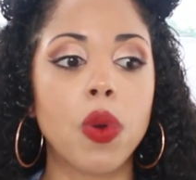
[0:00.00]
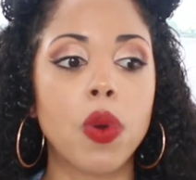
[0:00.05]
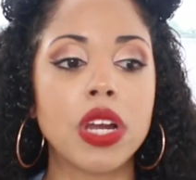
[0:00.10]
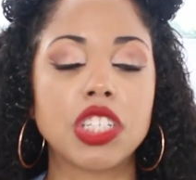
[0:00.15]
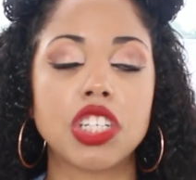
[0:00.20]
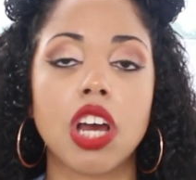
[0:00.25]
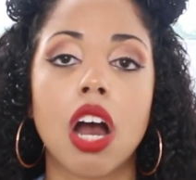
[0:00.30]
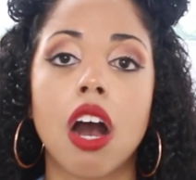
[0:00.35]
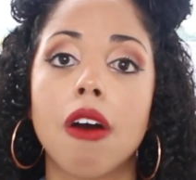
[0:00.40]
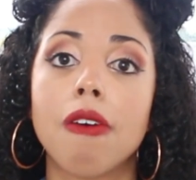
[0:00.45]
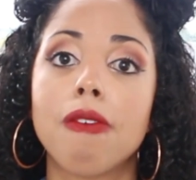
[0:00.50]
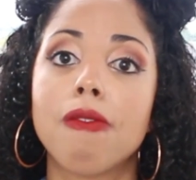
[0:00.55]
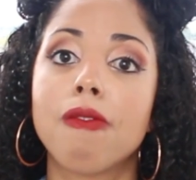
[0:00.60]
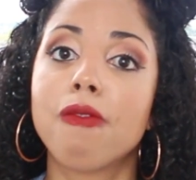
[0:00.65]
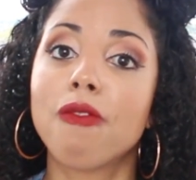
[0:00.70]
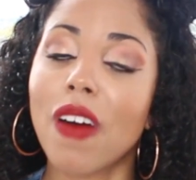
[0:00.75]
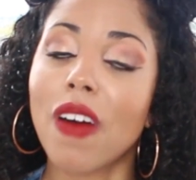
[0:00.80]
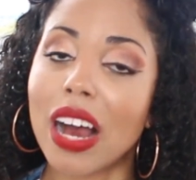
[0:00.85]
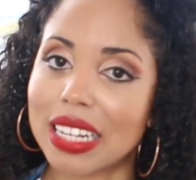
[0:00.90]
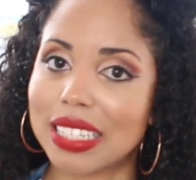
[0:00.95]
which are
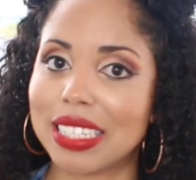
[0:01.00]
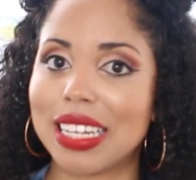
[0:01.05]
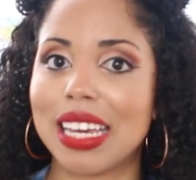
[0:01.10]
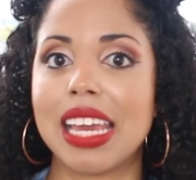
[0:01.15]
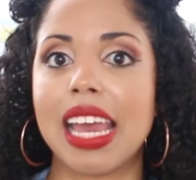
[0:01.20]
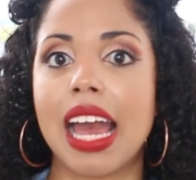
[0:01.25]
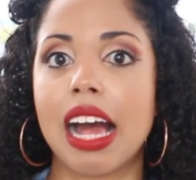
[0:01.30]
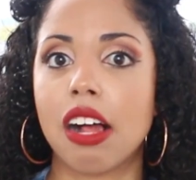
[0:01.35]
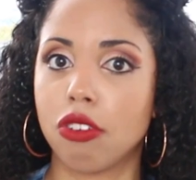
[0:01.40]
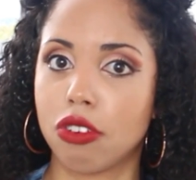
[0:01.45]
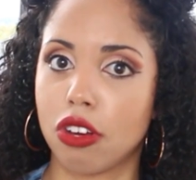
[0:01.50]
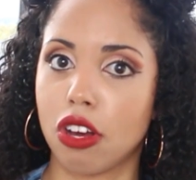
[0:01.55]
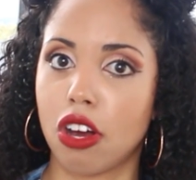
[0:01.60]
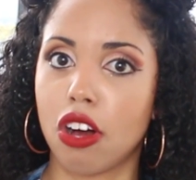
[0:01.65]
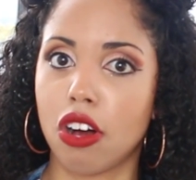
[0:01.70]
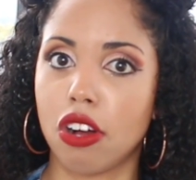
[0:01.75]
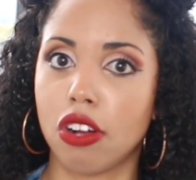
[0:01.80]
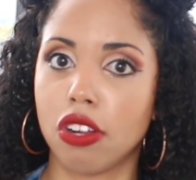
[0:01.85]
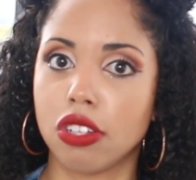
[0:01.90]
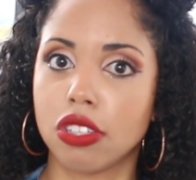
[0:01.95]
fatty
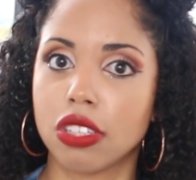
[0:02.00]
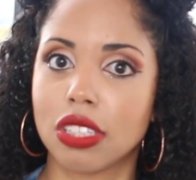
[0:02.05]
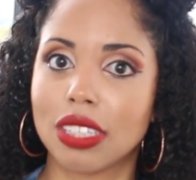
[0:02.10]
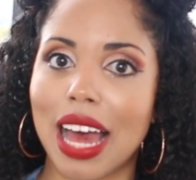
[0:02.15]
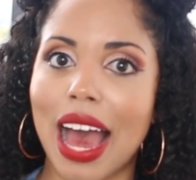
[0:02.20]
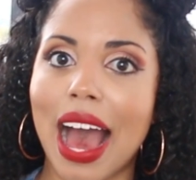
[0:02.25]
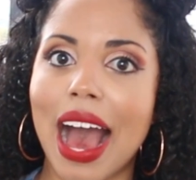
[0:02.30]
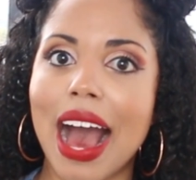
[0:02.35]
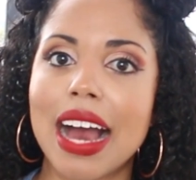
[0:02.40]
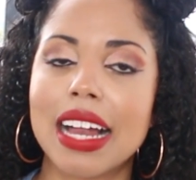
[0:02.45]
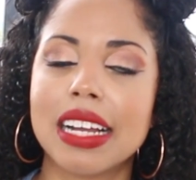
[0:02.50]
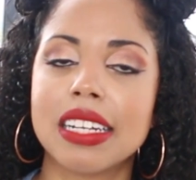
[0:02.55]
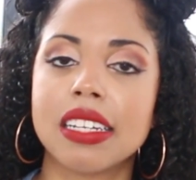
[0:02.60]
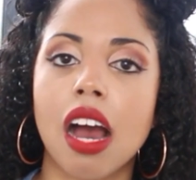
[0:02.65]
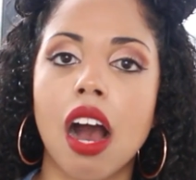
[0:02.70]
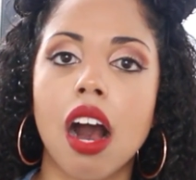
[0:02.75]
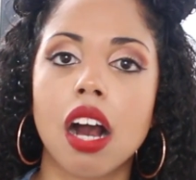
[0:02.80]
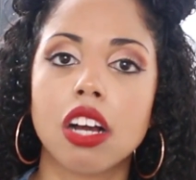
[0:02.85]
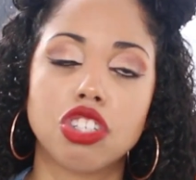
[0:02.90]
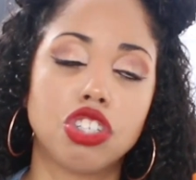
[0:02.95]
alcohols
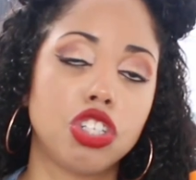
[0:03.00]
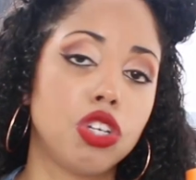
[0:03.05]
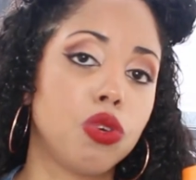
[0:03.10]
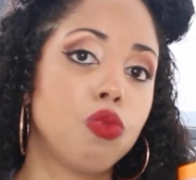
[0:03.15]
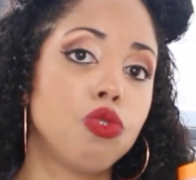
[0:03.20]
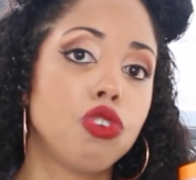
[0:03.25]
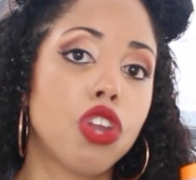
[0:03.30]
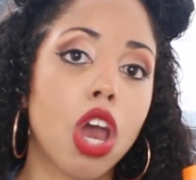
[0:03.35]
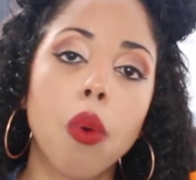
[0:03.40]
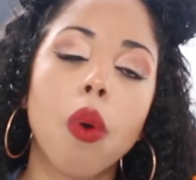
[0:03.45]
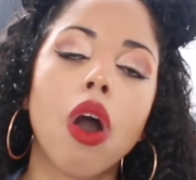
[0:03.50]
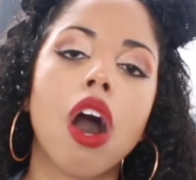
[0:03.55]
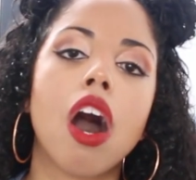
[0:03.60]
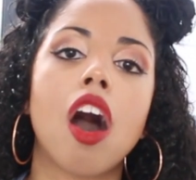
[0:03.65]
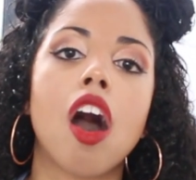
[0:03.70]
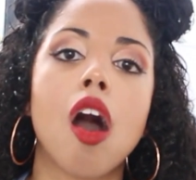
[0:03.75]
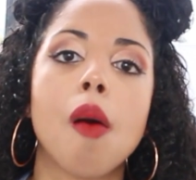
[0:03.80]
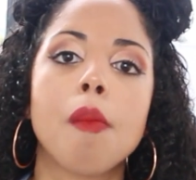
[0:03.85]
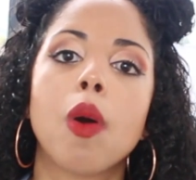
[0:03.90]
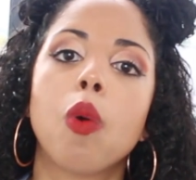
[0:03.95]
and do no
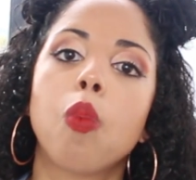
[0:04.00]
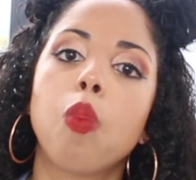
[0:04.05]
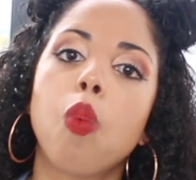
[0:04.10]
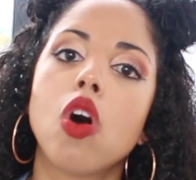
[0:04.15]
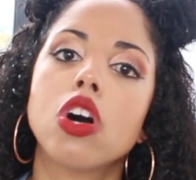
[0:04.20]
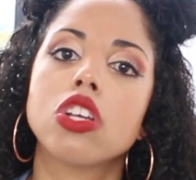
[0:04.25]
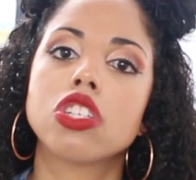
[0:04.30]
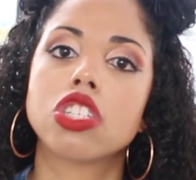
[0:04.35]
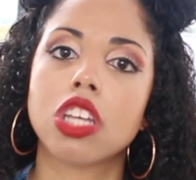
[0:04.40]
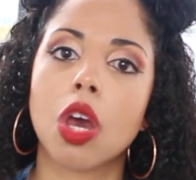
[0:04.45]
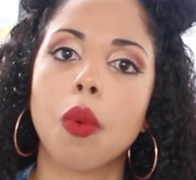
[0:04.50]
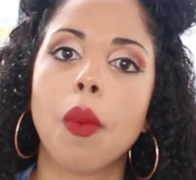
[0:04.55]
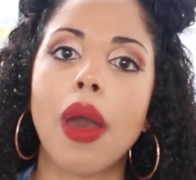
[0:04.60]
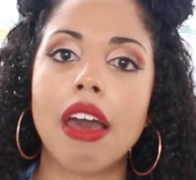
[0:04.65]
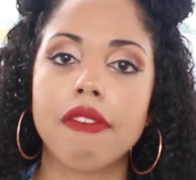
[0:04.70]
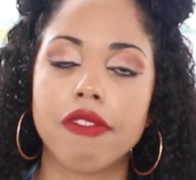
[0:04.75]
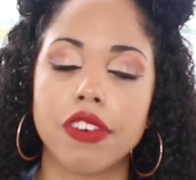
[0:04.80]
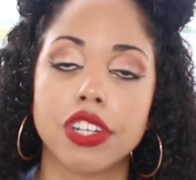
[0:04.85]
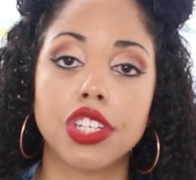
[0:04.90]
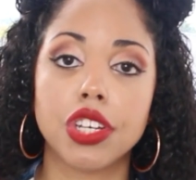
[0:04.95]
harm
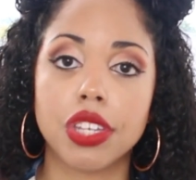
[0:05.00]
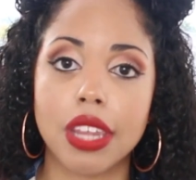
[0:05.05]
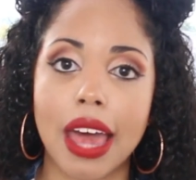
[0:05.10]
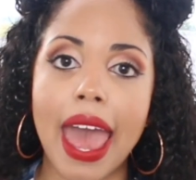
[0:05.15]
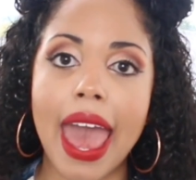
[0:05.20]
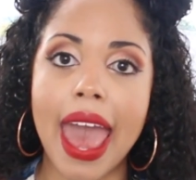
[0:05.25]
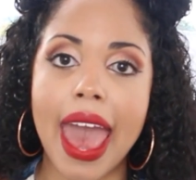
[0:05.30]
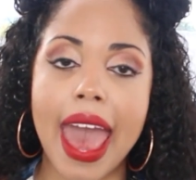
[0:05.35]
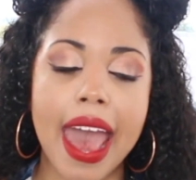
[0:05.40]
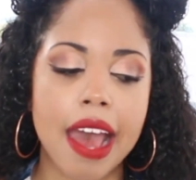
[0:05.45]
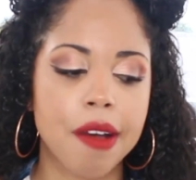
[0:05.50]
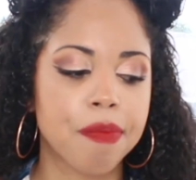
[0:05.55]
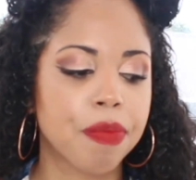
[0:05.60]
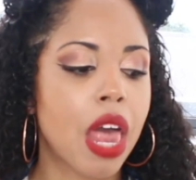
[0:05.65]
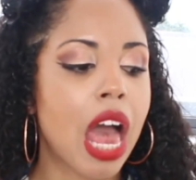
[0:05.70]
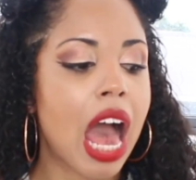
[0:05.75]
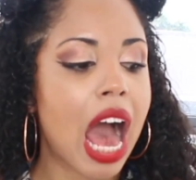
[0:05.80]
whatsoever to the hair.